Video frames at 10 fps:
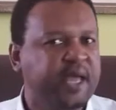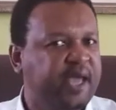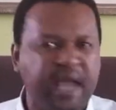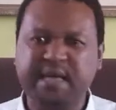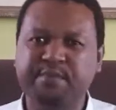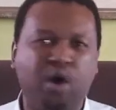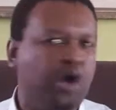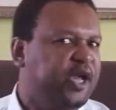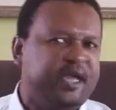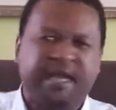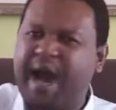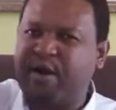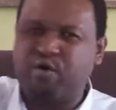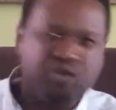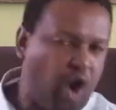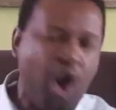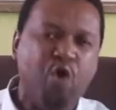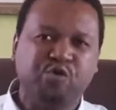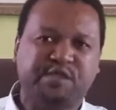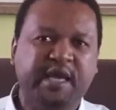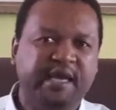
anymore. He arose.